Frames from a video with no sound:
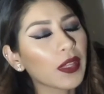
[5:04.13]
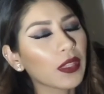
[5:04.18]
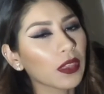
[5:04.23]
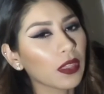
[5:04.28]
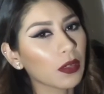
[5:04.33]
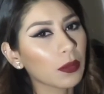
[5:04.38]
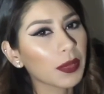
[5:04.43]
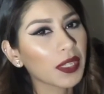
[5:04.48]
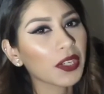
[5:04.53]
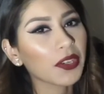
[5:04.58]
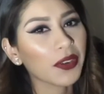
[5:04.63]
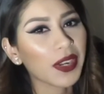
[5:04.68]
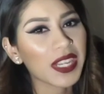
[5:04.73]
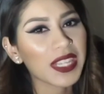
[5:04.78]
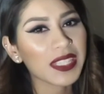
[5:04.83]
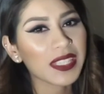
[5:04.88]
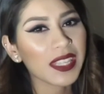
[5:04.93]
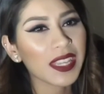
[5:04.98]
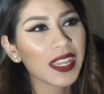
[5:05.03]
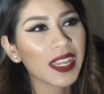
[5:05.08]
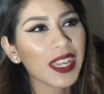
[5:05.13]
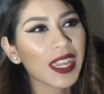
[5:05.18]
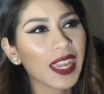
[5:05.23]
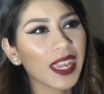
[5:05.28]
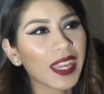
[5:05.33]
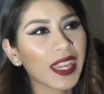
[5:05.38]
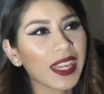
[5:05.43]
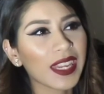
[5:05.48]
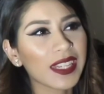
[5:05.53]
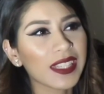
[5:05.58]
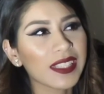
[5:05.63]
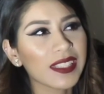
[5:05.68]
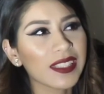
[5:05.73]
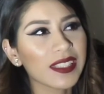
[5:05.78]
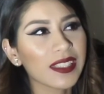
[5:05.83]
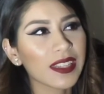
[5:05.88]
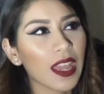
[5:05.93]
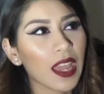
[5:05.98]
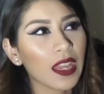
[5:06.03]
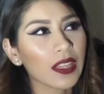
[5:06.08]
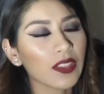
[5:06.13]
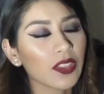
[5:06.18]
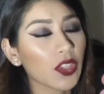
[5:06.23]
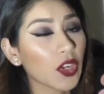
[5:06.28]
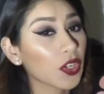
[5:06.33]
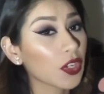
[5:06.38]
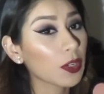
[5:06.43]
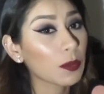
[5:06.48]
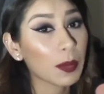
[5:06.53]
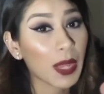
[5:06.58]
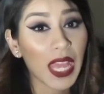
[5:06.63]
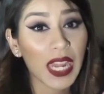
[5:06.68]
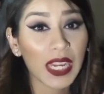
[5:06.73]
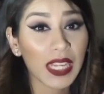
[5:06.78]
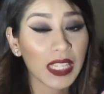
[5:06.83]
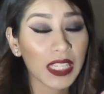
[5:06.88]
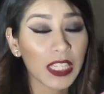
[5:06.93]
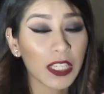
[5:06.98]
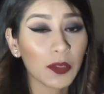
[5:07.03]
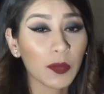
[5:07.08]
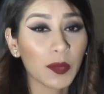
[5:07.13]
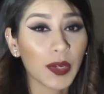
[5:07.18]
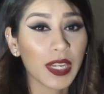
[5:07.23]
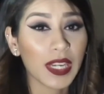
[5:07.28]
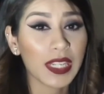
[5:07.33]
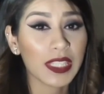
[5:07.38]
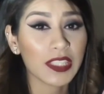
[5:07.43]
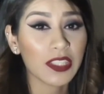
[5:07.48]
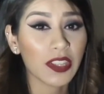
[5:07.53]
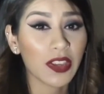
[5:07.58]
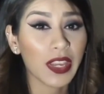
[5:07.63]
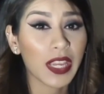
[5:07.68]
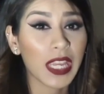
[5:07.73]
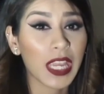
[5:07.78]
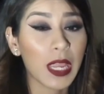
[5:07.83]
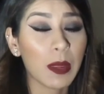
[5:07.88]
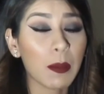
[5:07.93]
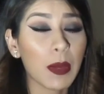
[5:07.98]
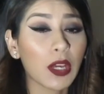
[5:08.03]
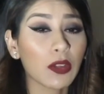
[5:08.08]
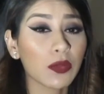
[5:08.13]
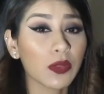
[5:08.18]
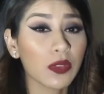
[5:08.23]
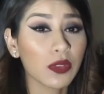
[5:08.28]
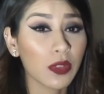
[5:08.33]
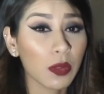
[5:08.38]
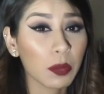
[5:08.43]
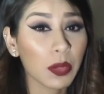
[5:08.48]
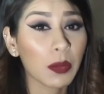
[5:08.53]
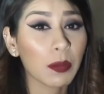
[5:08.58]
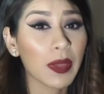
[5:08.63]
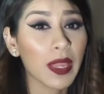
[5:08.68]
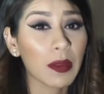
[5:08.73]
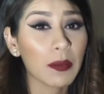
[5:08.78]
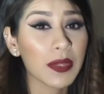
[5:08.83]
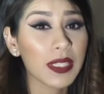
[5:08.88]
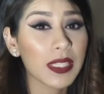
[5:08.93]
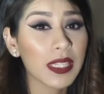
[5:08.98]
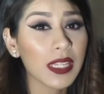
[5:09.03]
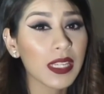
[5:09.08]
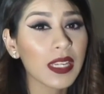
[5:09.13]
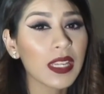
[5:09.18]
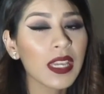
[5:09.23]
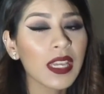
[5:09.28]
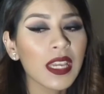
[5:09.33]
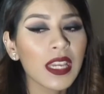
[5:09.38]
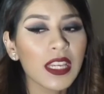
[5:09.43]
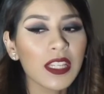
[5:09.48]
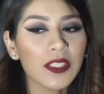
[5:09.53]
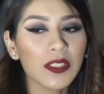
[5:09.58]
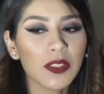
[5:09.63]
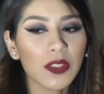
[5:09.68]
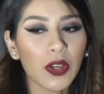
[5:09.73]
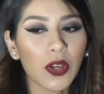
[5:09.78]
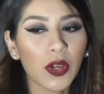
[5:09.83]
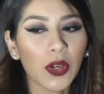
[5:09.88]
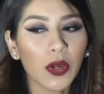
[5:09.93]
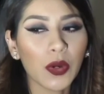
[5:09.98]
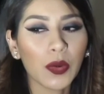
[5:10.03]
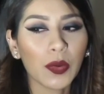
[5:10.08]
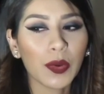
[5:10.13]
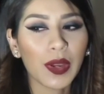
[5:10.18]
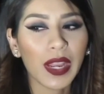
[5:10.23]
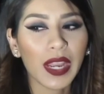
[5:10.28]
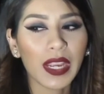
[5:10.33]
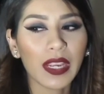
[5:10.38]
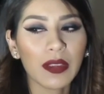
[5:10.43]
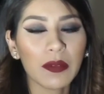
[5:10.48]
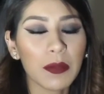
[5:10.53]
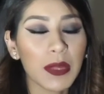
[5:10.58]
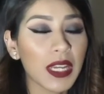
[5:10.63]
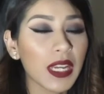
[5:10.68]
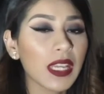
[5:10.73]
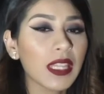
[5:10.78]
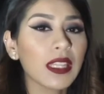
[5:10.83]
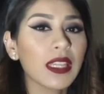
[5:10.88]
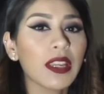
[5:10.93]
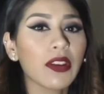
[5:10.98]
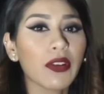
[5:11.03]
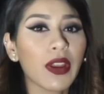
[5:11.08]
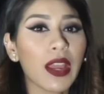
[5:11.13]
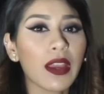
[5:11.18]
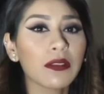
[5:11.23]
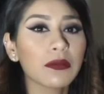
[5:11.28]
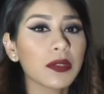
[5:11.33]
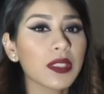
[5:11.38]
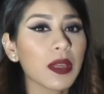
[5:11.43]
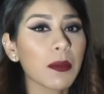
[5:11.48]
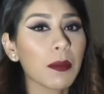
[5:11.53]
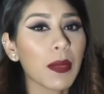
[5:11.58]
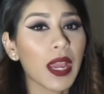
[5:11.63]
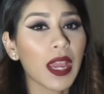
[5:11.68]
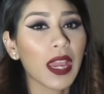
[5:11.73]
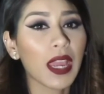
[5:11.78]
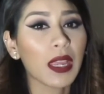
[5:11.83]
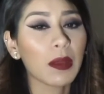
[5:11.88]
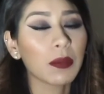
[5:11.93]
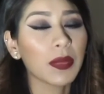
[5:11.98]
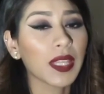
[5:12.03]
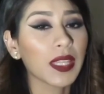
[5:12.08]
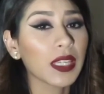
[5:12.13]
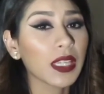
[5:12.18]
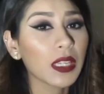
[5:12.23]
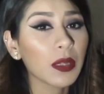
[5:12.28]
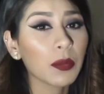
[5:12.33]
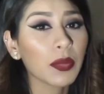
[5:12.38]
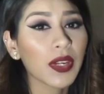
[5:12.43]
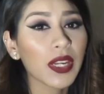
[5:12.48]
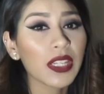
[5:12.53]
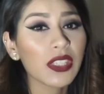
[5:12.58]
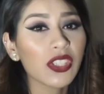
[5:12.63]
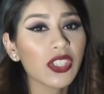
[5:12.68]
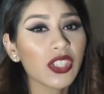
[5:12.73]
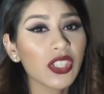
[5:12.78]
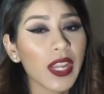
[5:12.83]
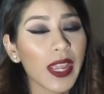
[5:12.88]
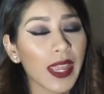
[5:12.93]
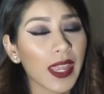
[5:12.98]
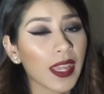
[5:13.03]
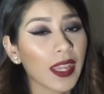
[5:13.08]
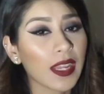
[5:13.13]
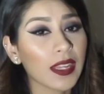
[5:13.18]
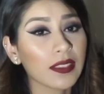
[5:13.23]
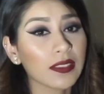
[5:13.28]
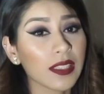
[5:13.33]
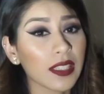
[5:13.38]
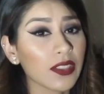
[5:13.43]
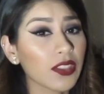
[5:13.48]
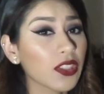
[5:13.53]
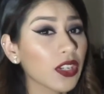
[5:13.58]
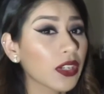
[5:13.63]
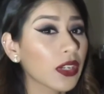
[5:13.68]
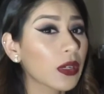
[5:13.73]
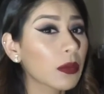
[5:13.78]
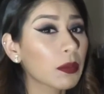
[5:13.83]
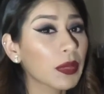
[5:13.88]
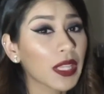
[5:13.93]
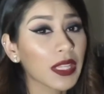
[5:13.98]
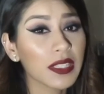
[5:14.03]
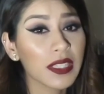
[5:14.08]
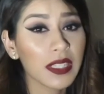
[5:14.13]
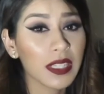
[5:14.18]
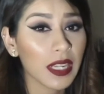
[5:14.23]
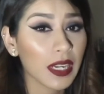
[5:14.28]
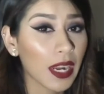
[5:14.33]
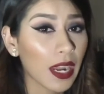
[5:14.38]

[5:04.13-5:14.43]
a little bit crazy and I started panicking when I saw it came out super pigmented. So I immediately grabbed my blending brush and I started blending it